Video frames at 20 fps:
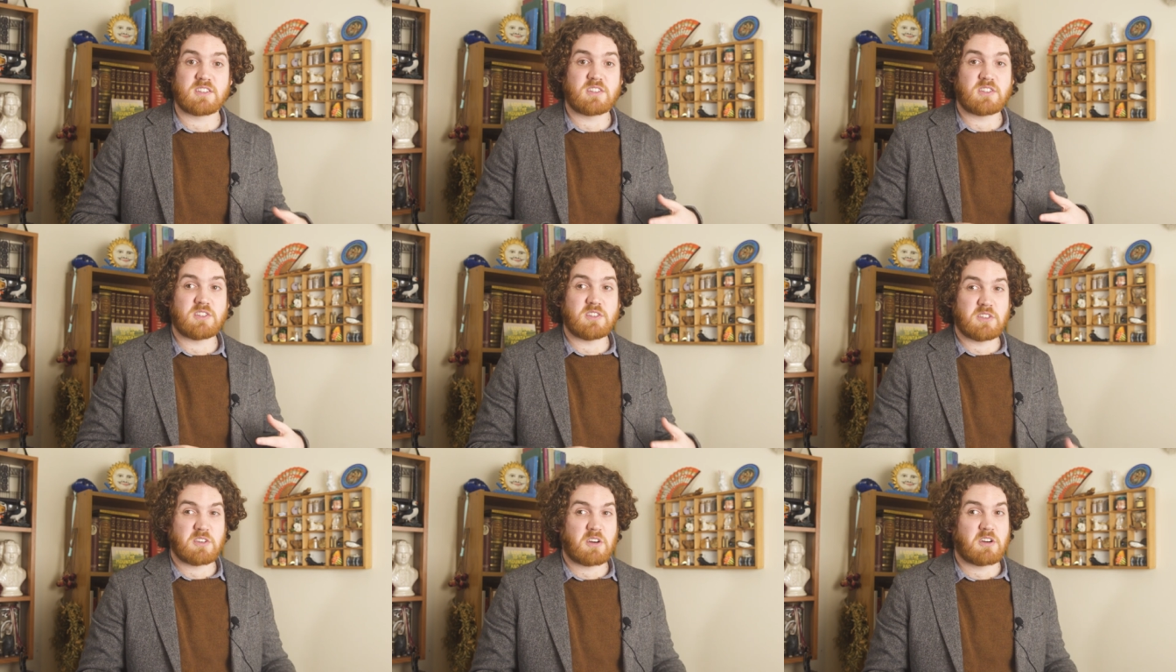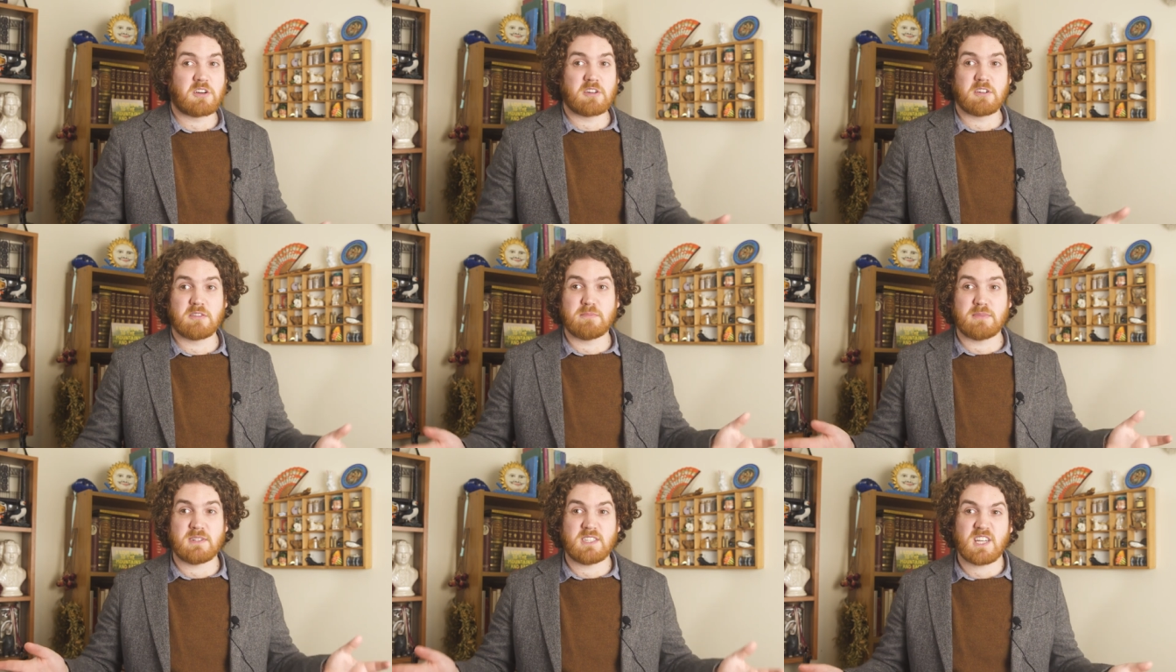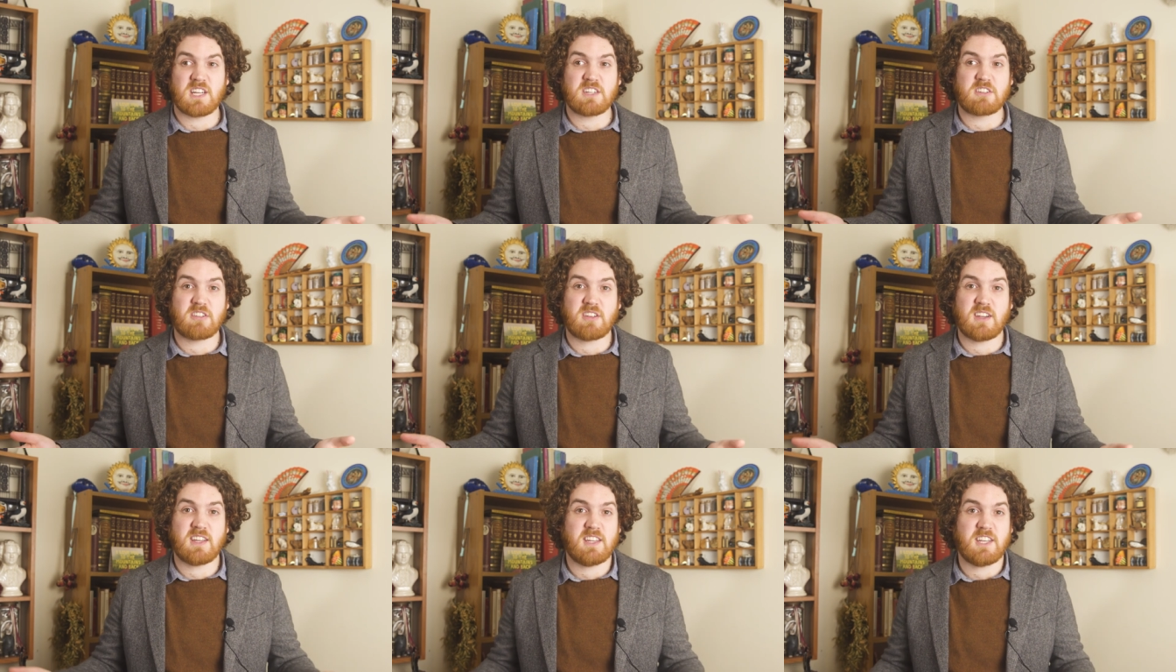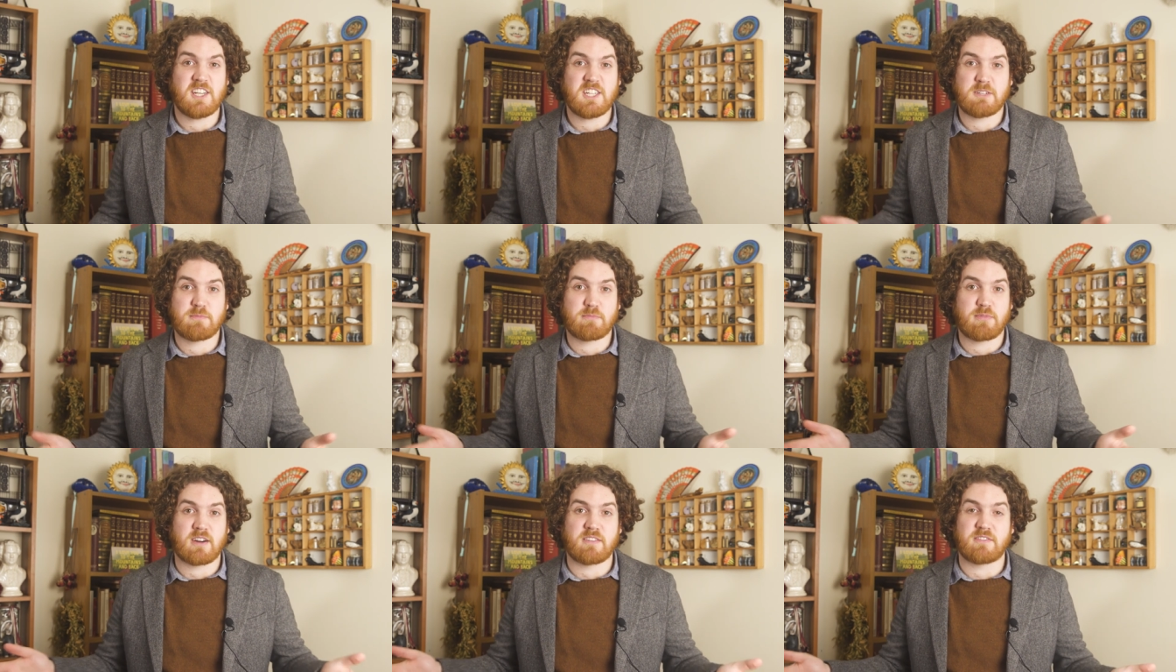so potentially
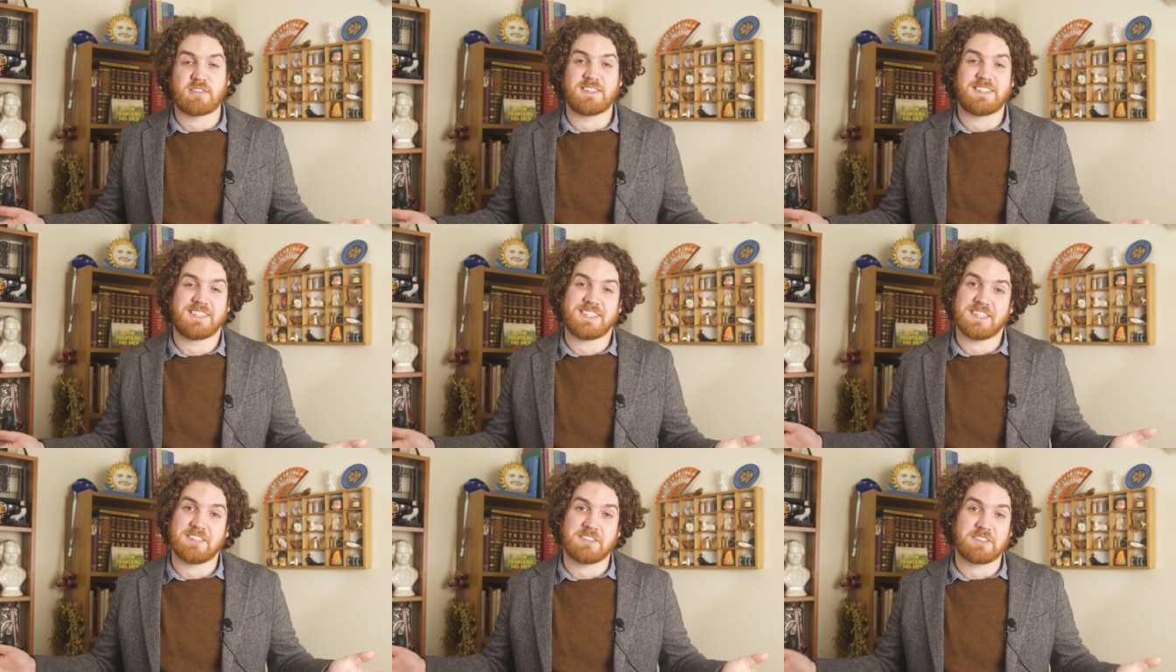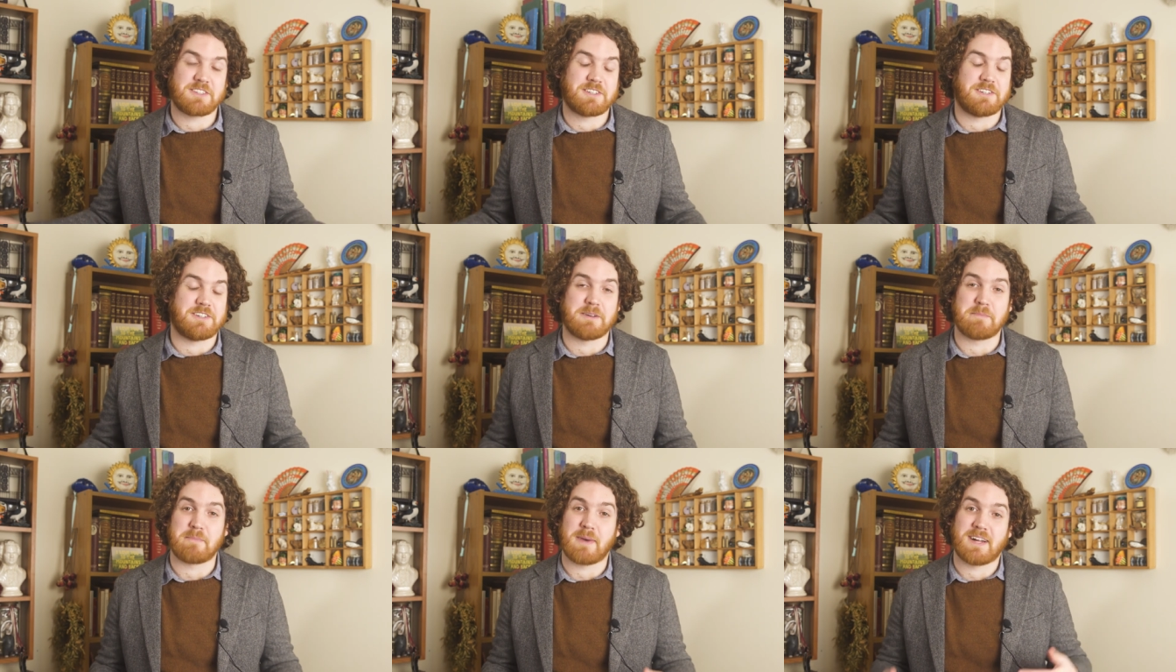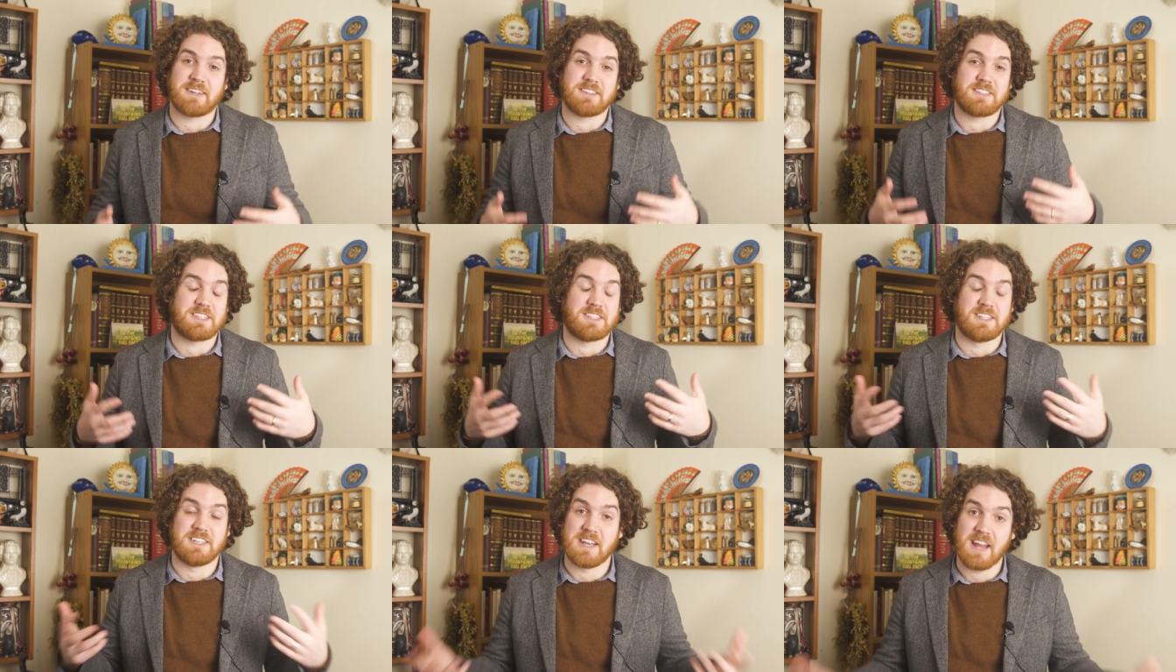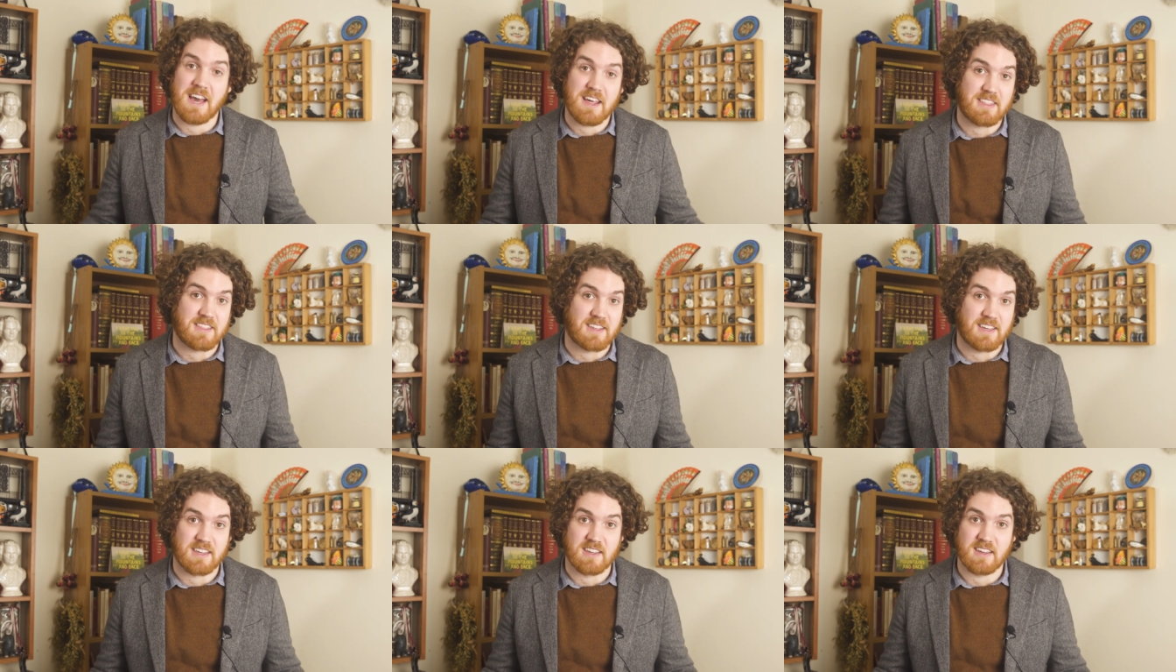these preference deals could amount to
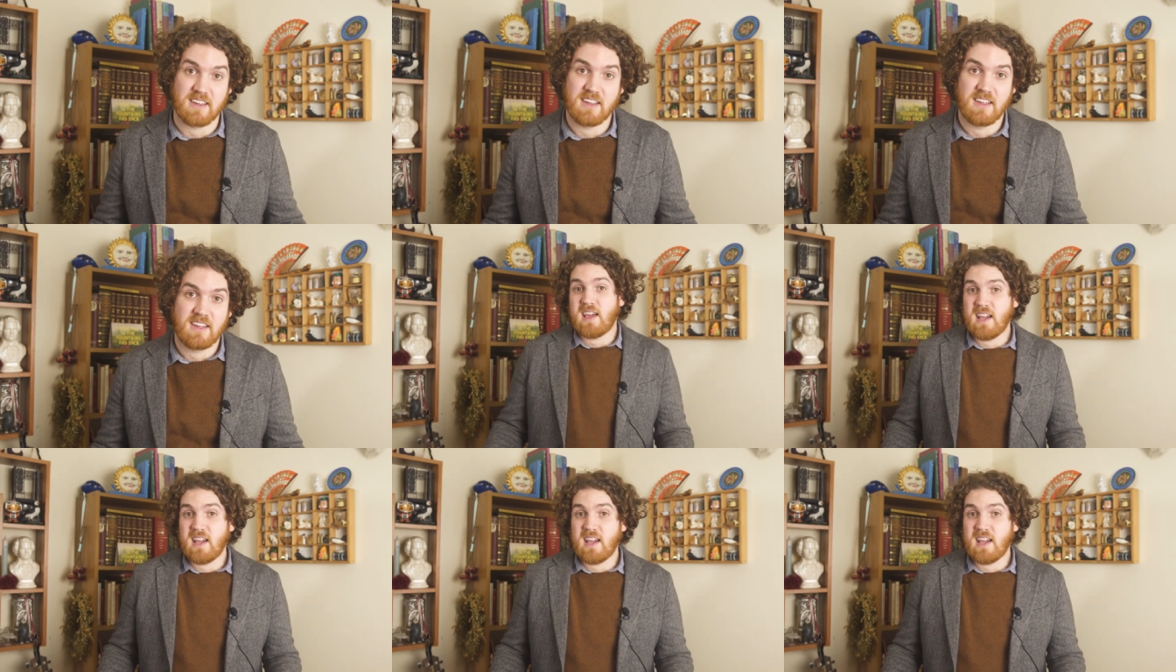nothing.